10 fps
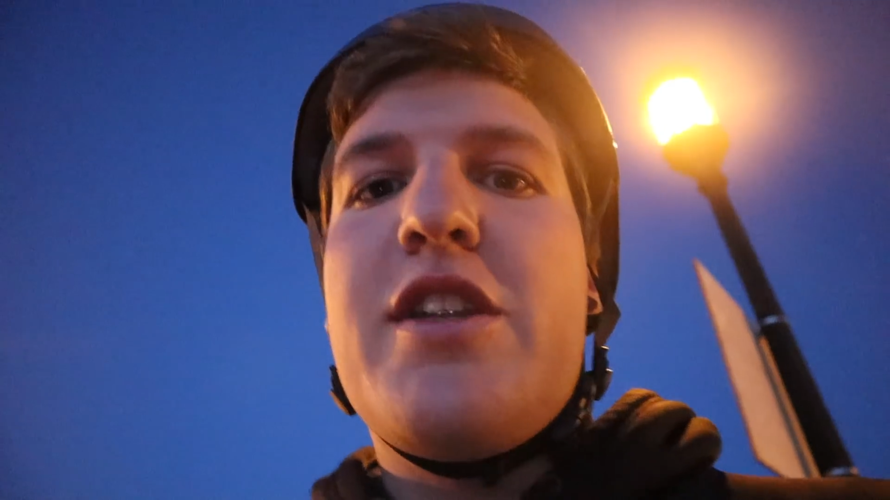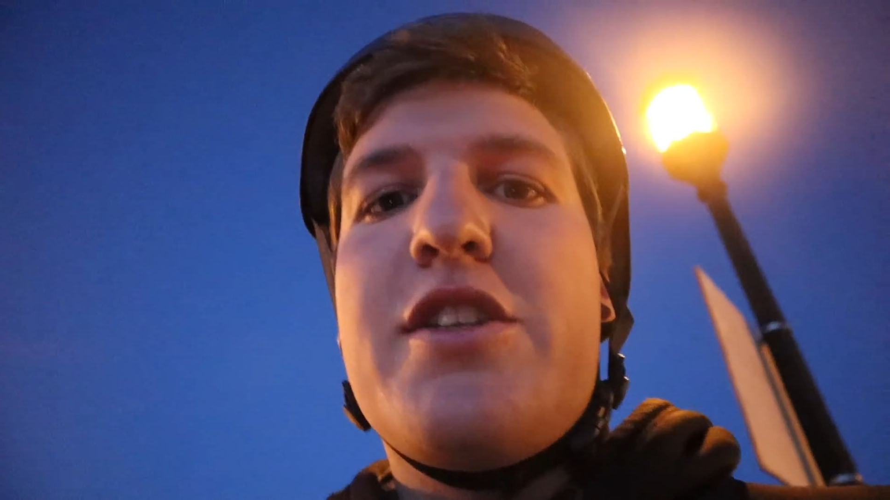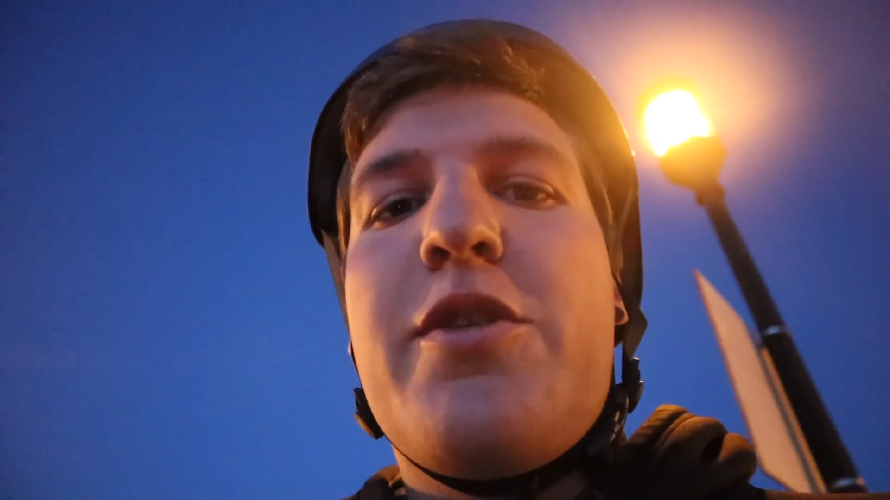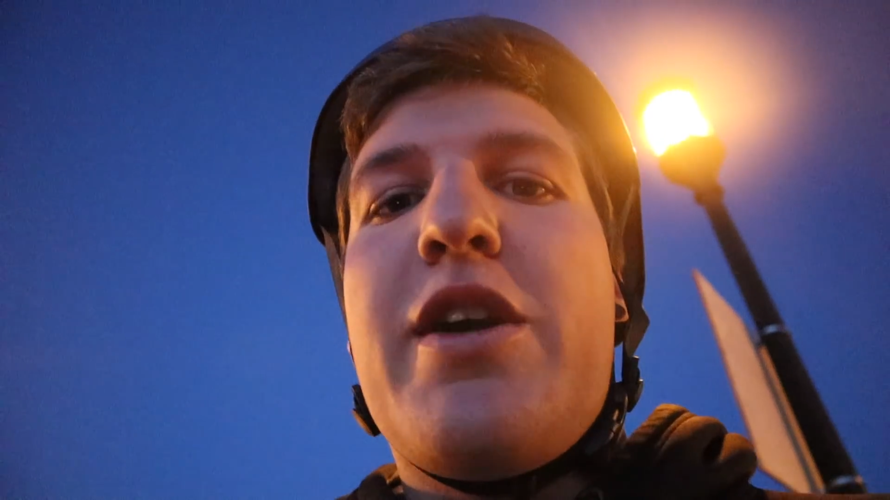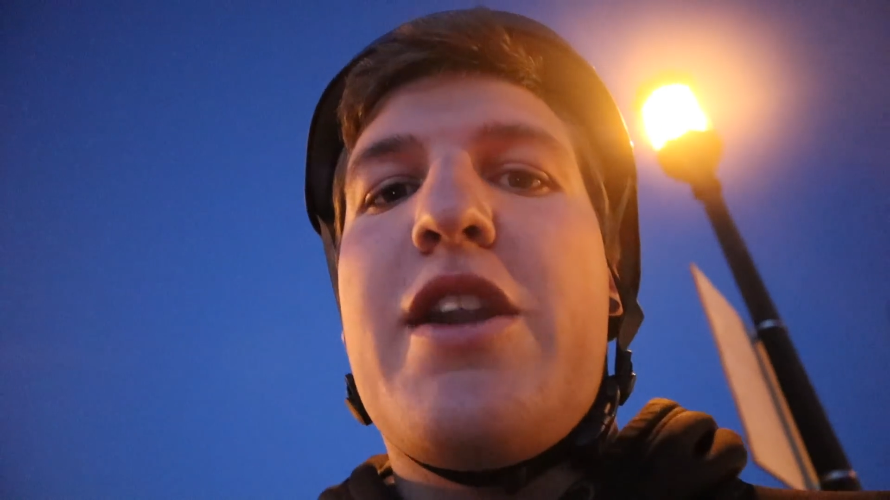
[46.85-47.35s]

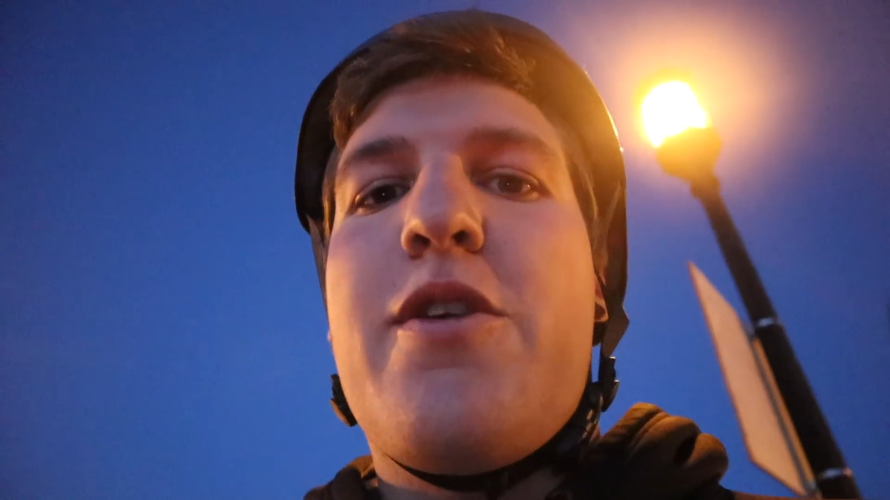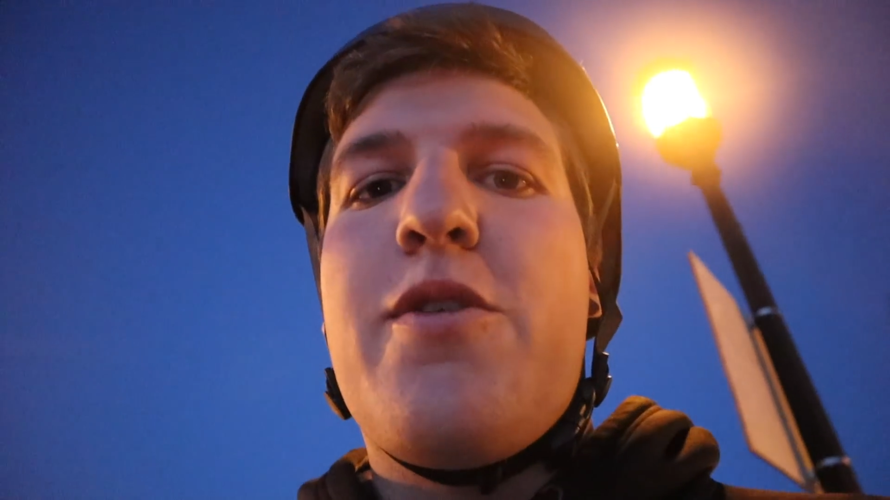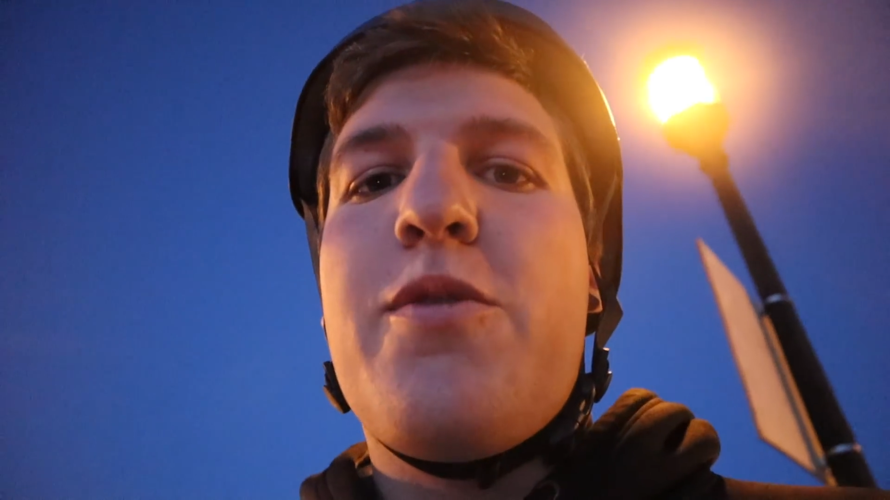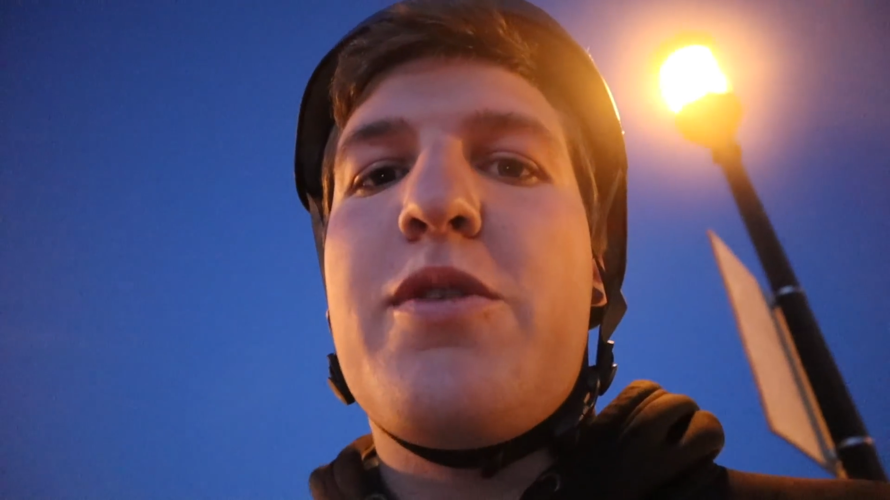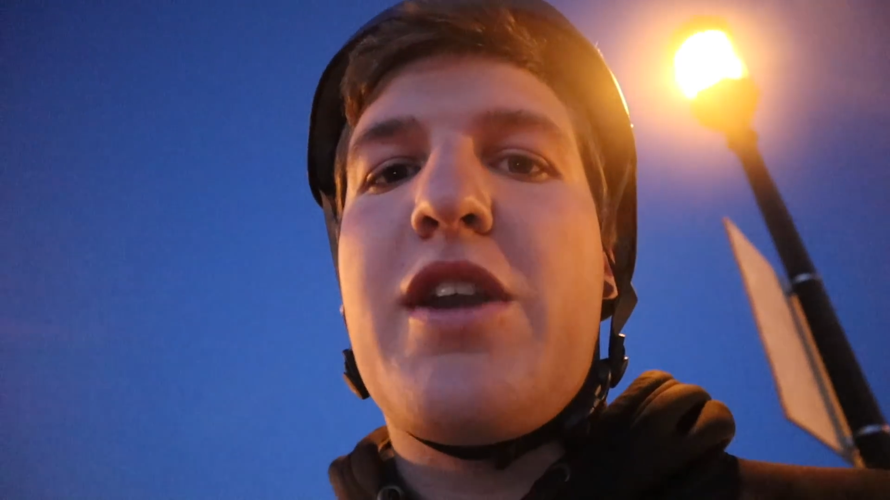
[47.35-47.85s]
and so I
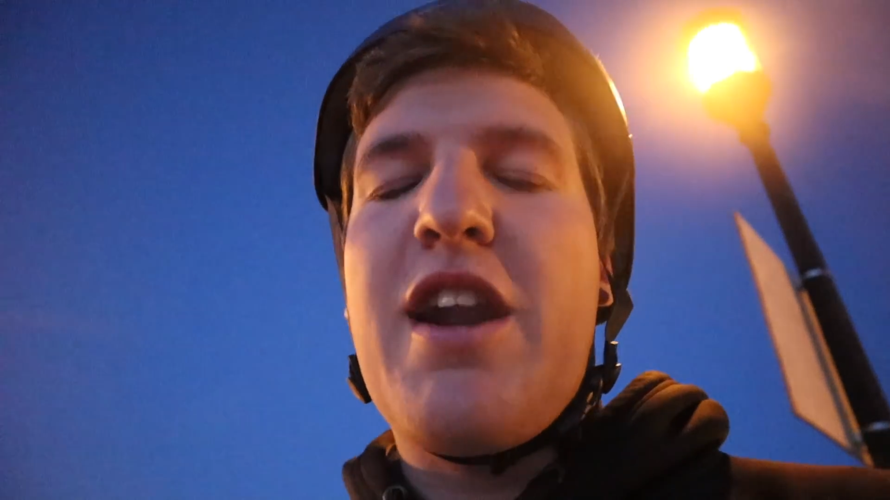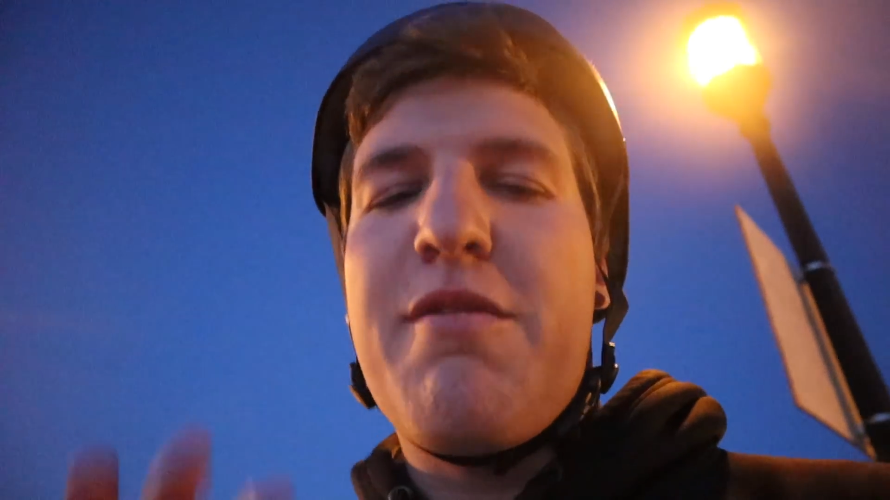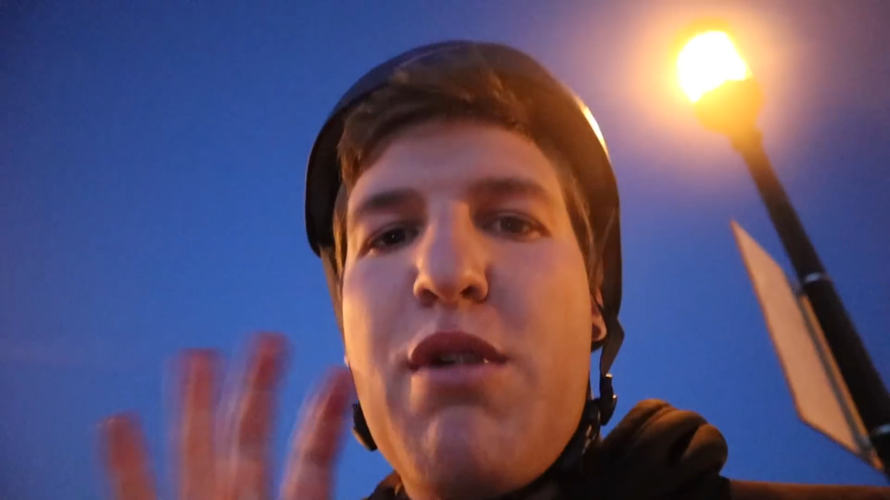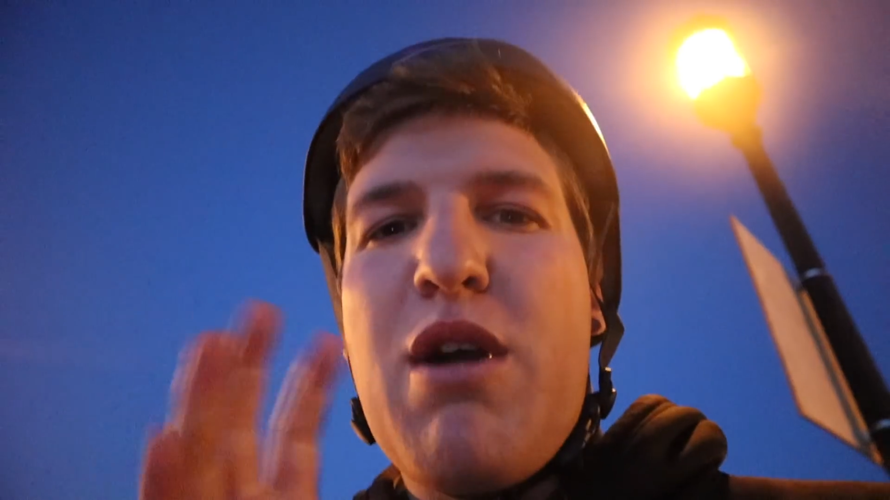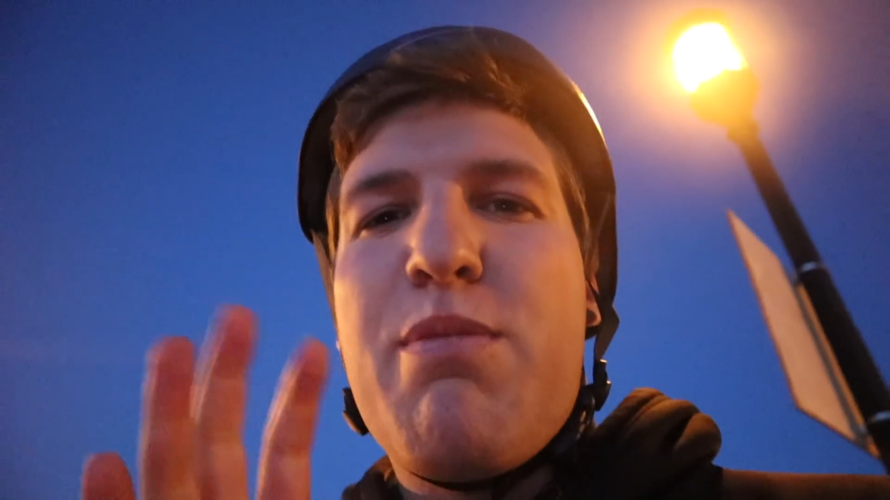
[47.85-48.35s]
know kind
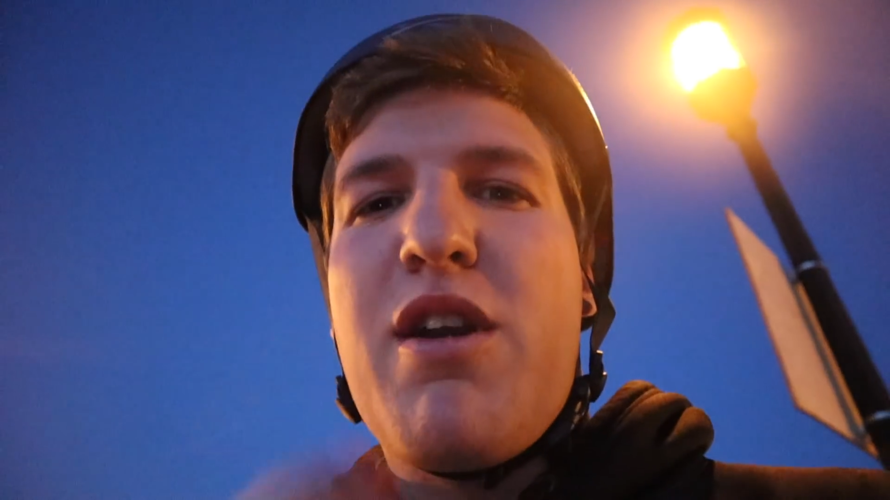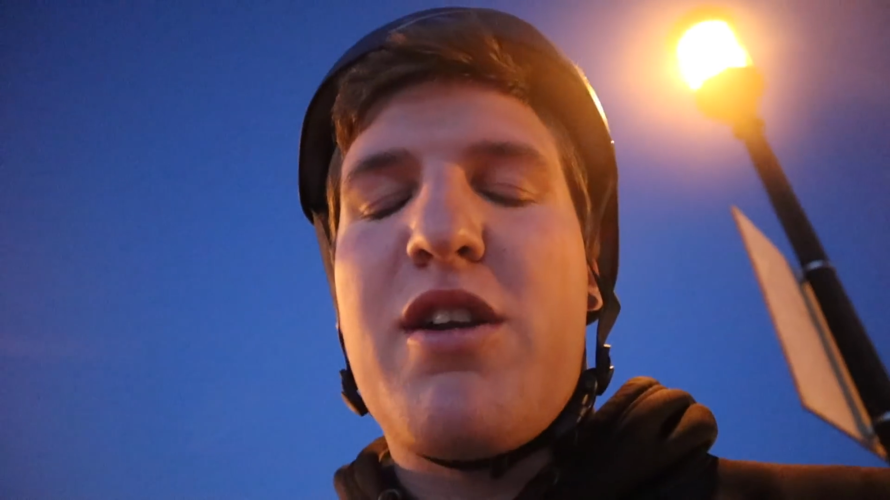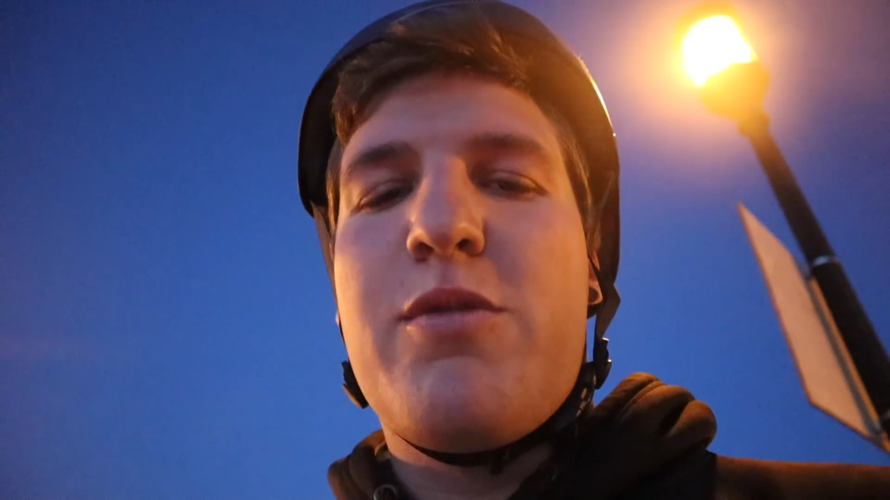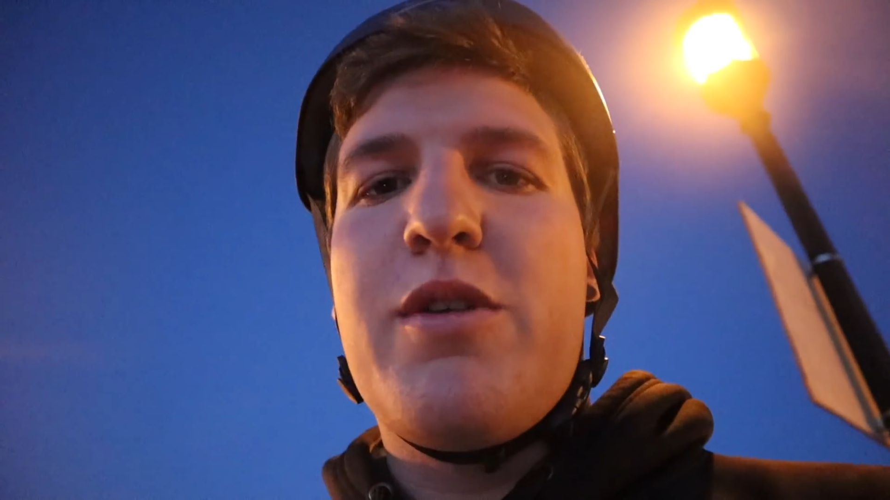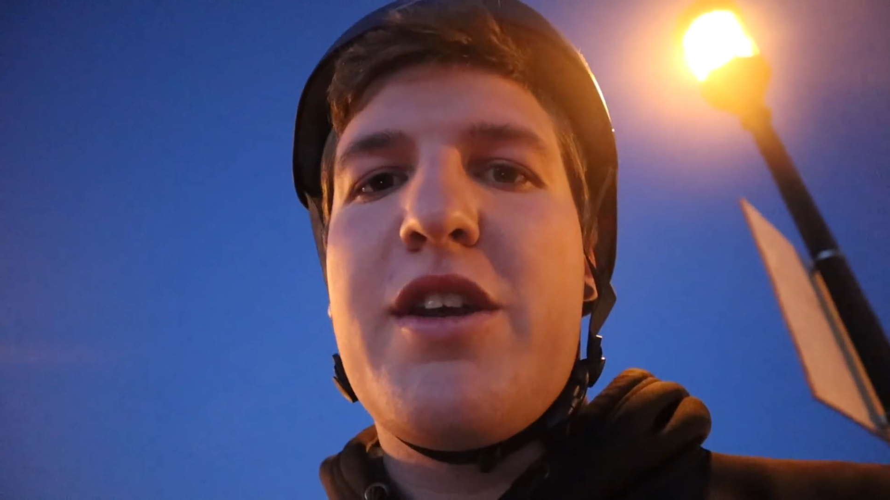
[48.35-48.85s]
of
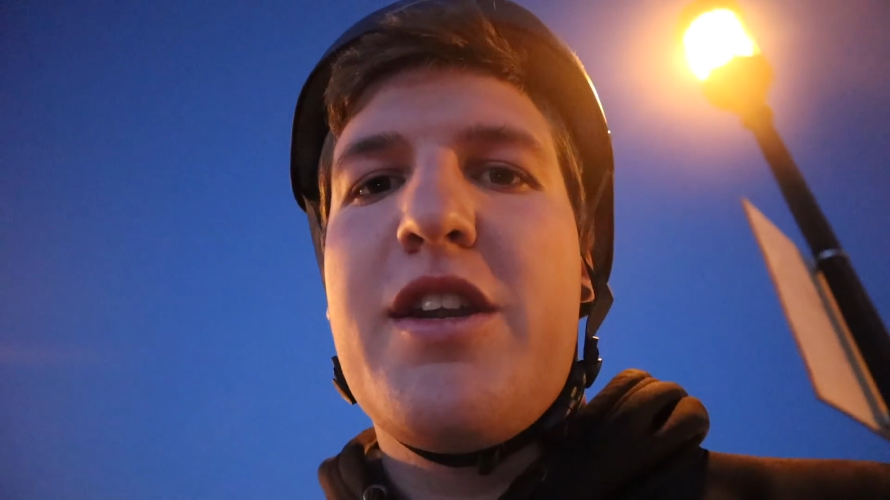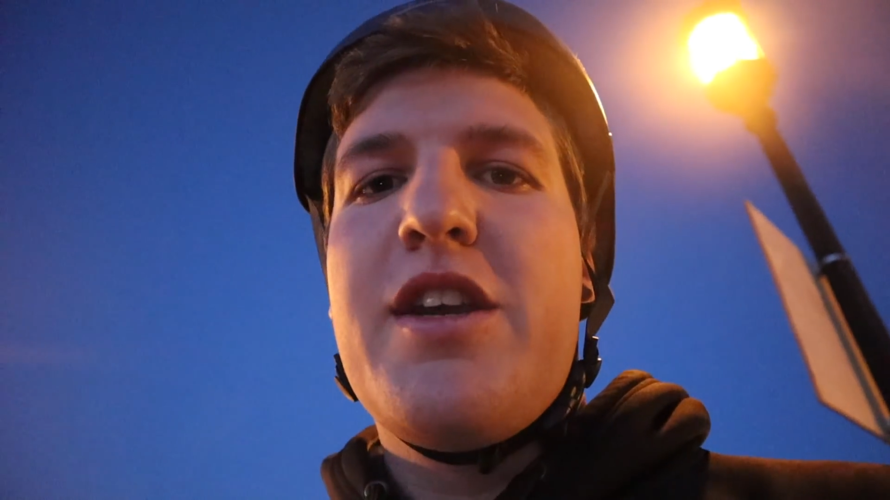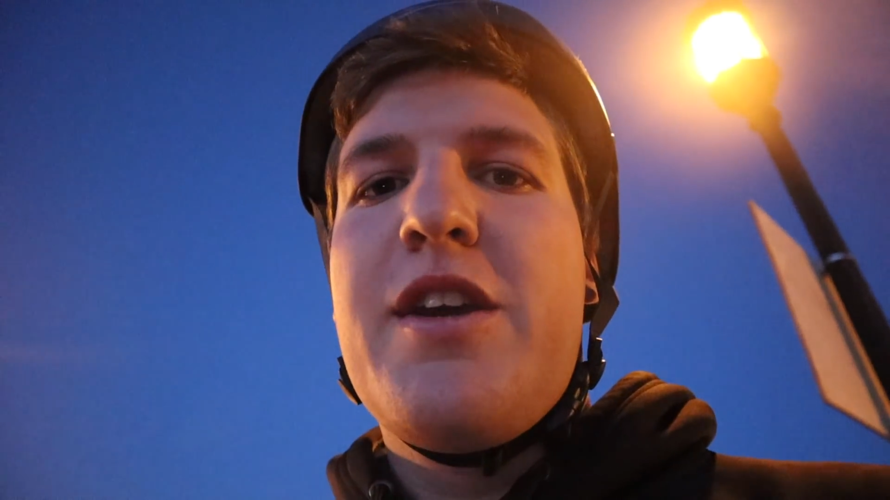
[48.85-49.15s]
ballpark what.